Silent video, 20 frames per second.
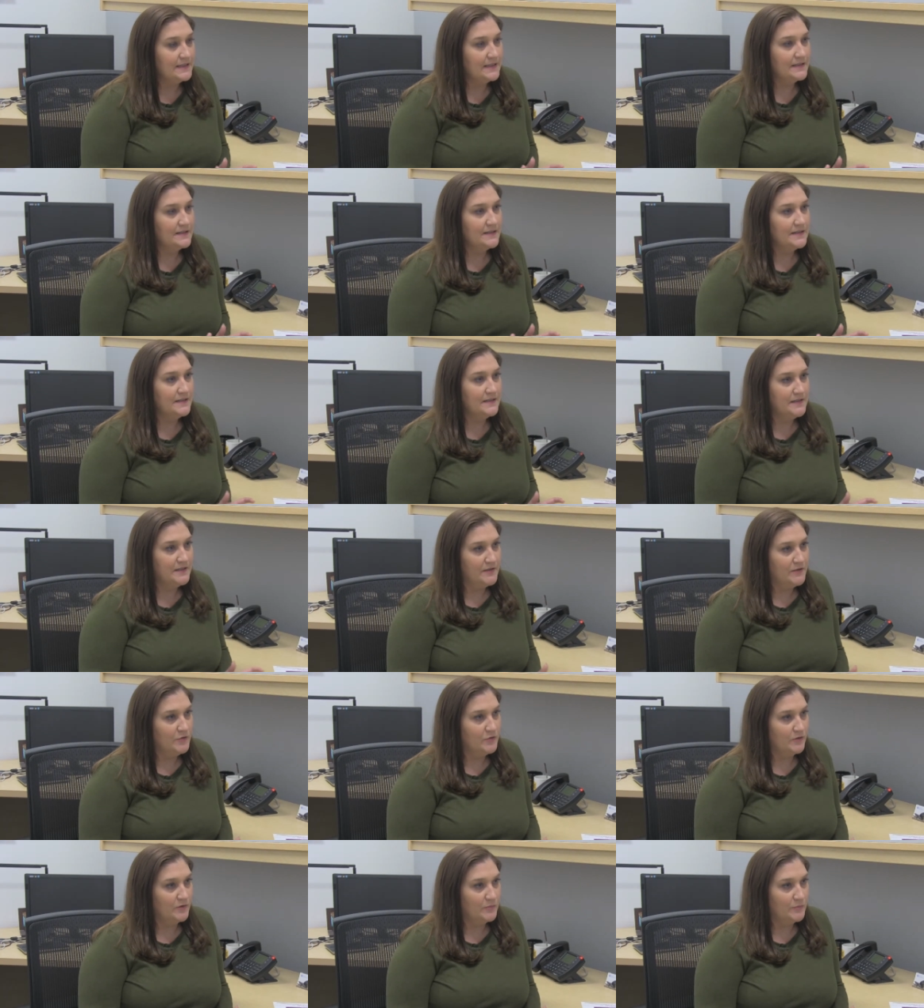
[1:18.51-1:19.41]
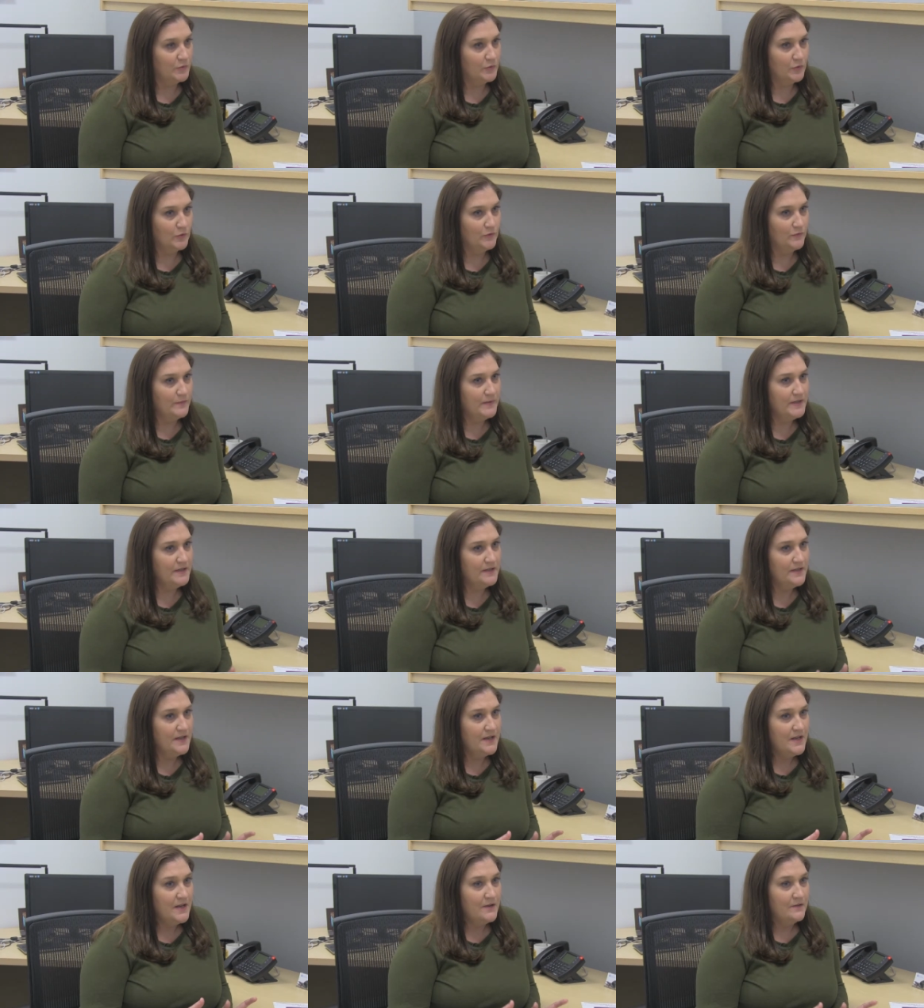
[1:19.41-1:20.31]
and continual improvement
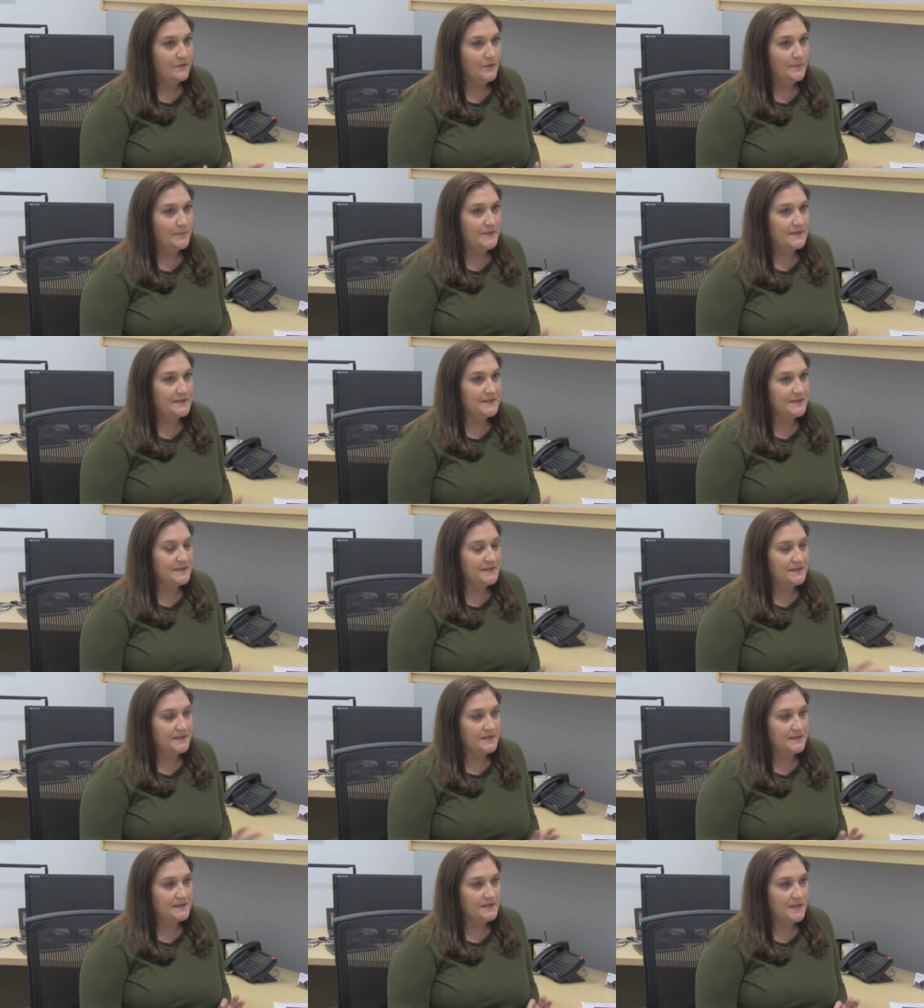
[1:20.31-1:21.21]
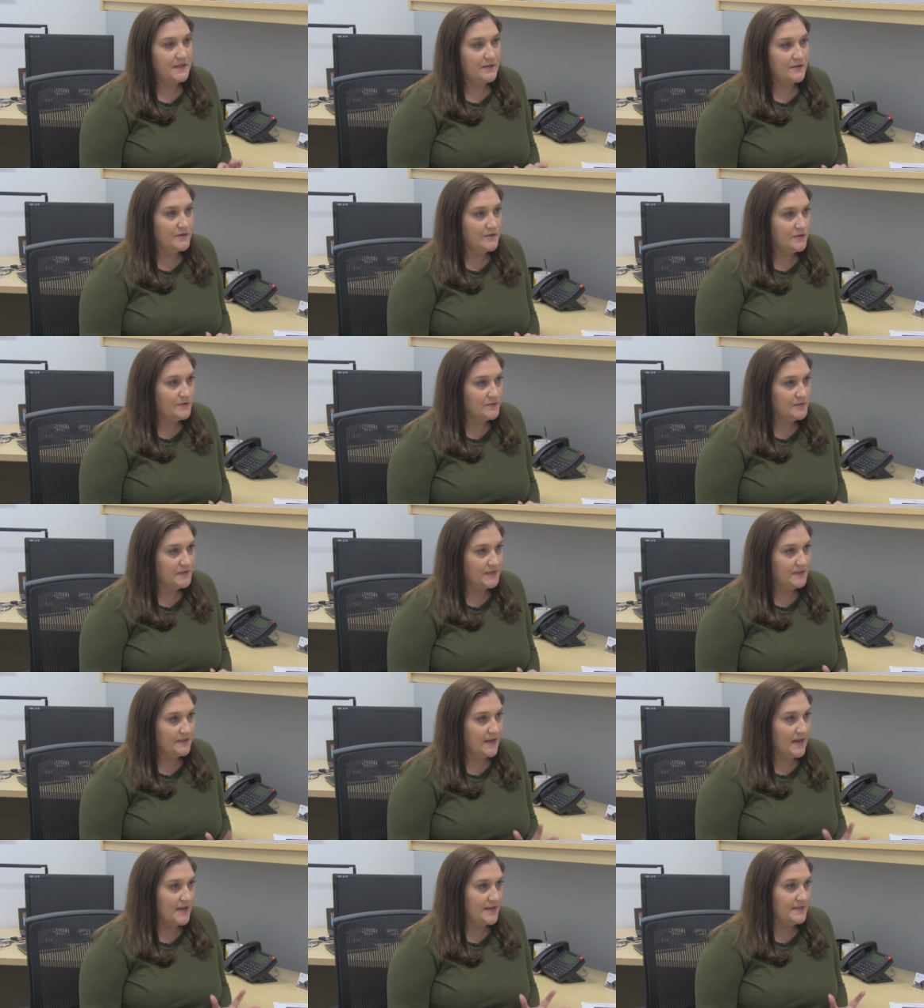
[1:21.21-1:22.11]
for businesses that are
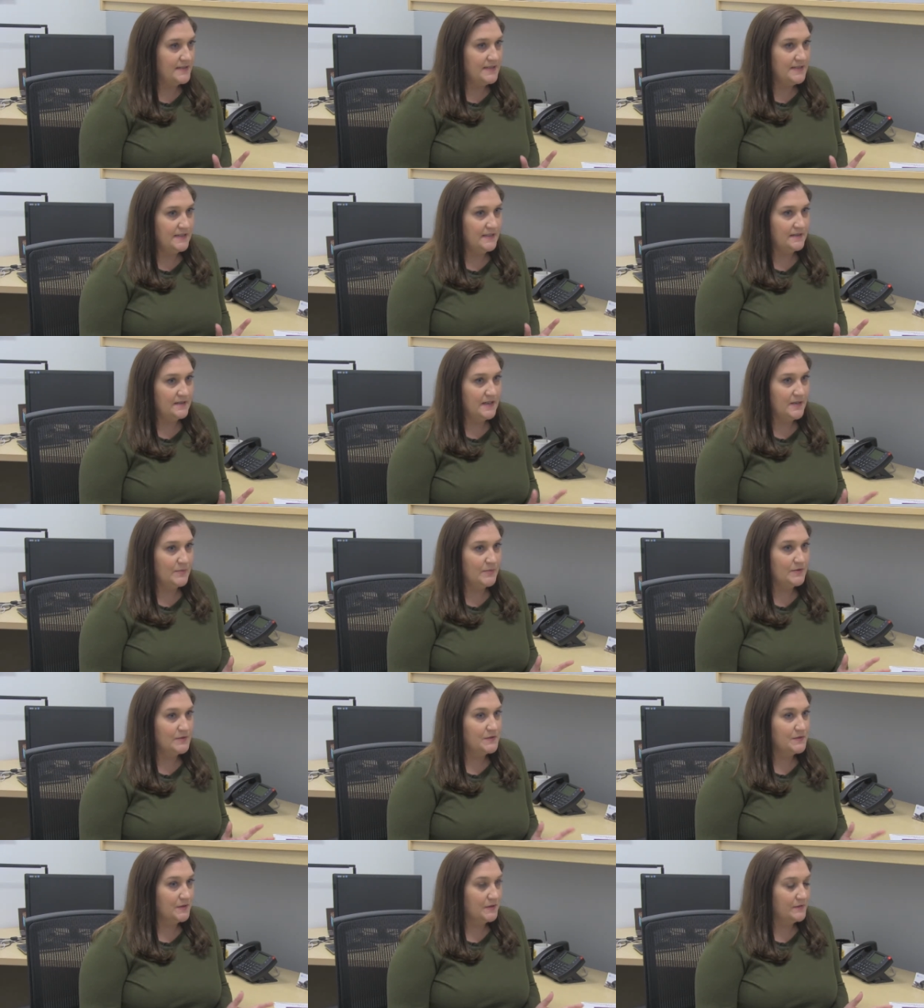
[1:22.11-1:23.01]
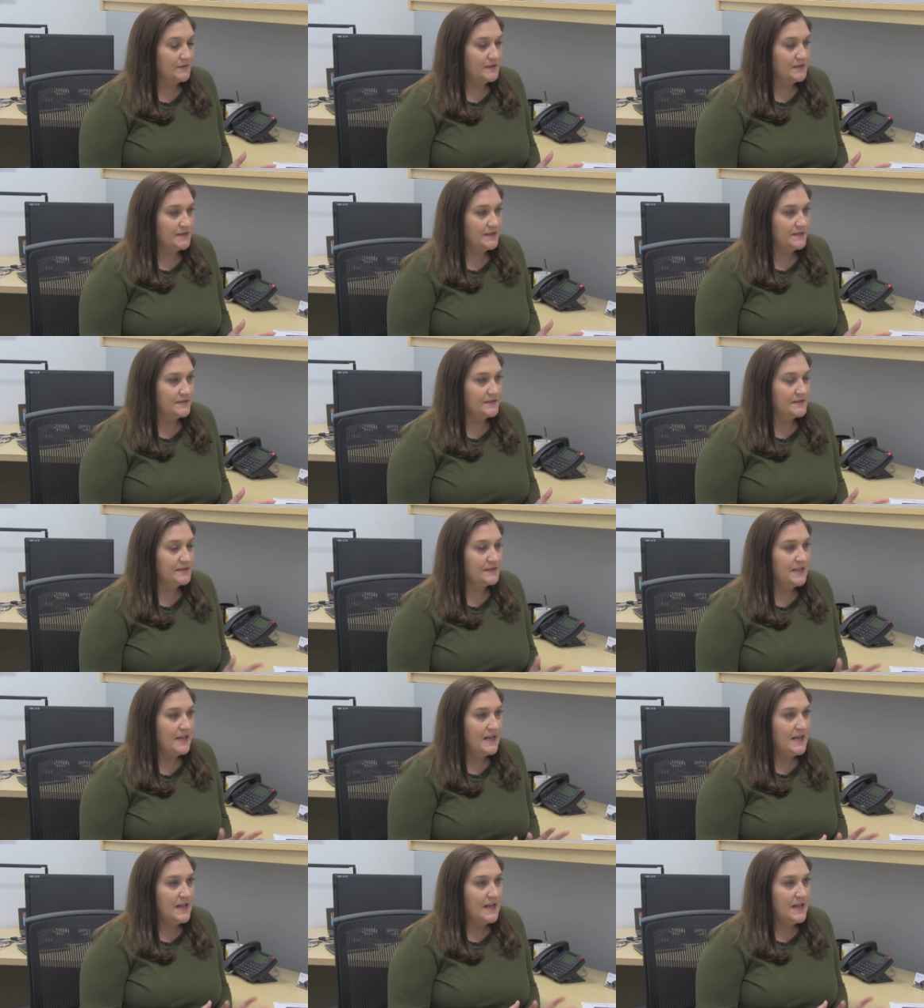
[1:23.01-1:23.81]
using IT-enabled services,